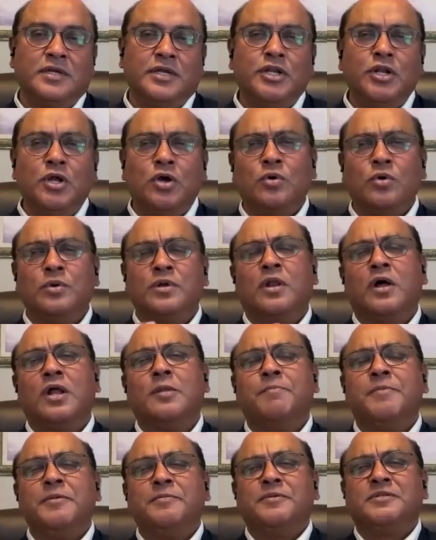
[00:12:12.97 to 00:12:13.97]
you know, a
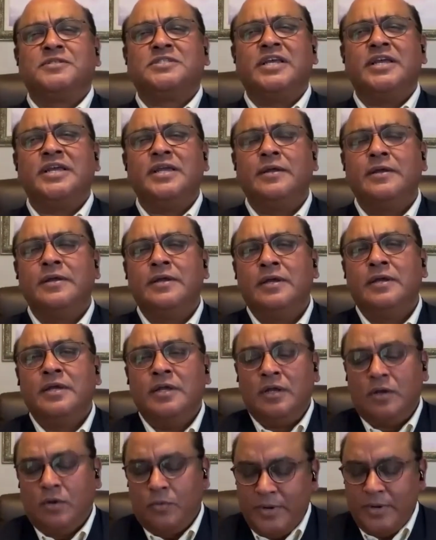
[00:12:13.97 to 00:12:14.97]
lot of people say,
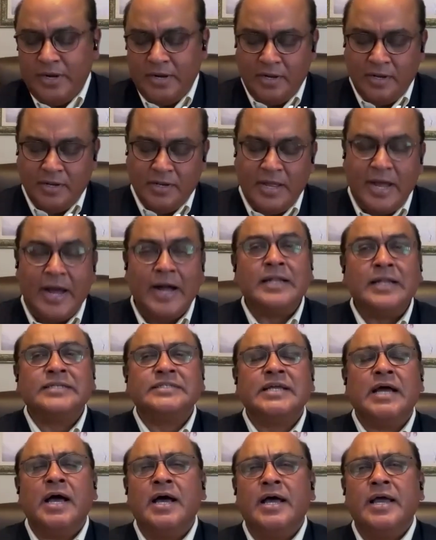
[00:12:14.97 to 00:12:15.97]
well, I'll
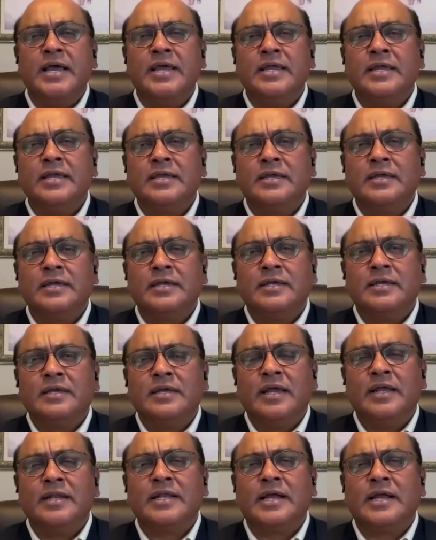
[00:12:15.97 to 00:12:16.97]
die
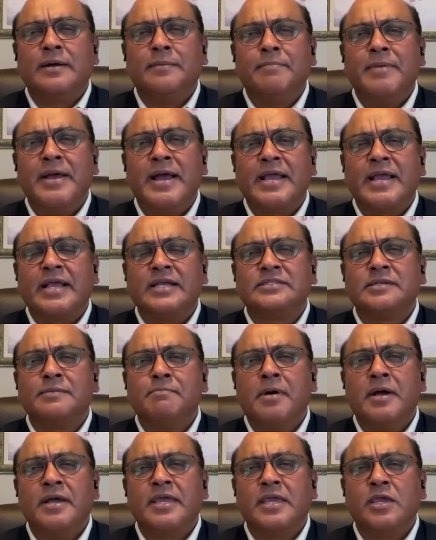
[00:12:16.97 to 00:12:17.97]
and come back as a
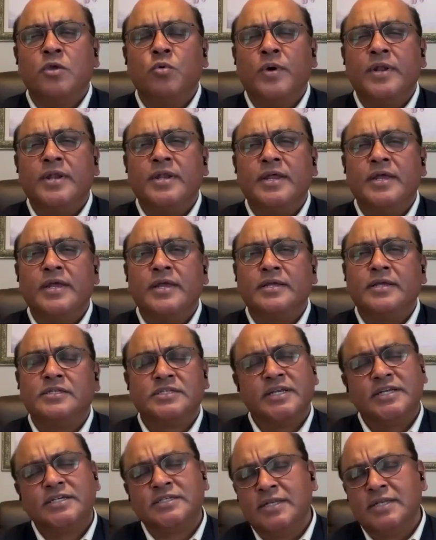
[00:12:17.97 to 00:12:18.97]
monkey one day.
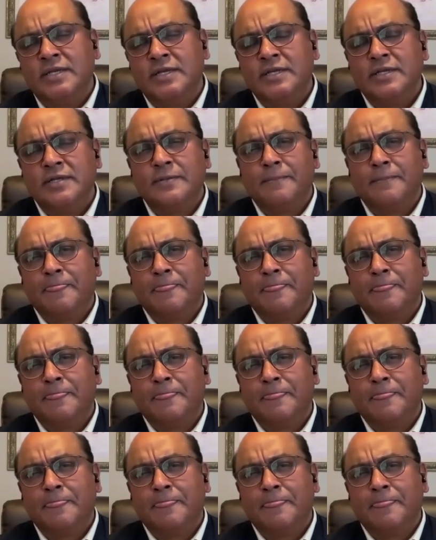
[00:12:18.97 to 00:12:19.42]
Seriously?